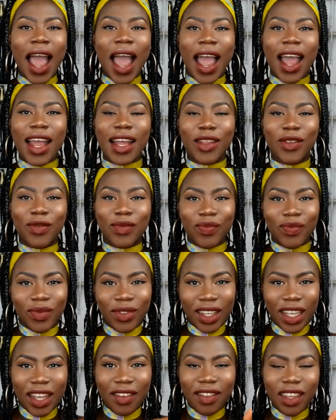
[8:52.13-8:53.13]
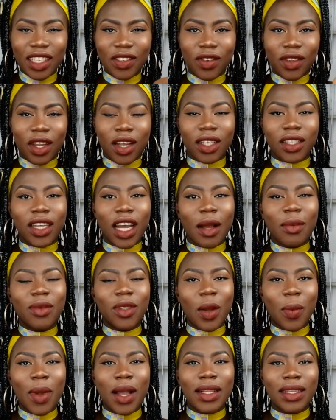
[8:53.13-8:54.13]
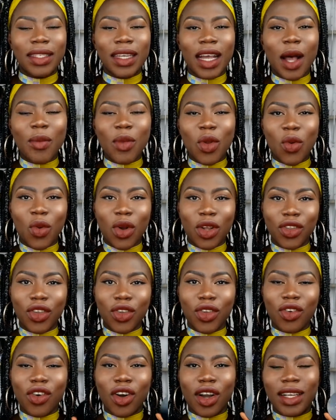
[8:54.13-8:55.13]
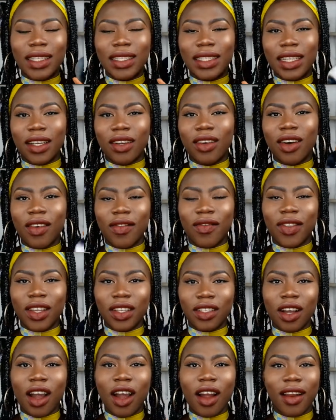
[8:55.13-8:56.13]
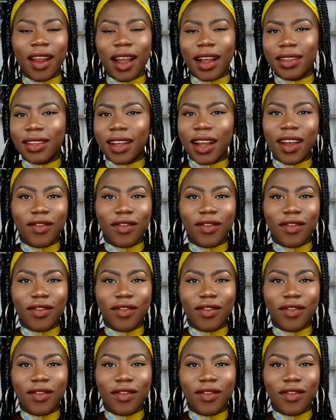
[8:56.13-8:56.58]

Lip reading: and give this video a thumbs up and tell me, what do you guys think of this highlighter?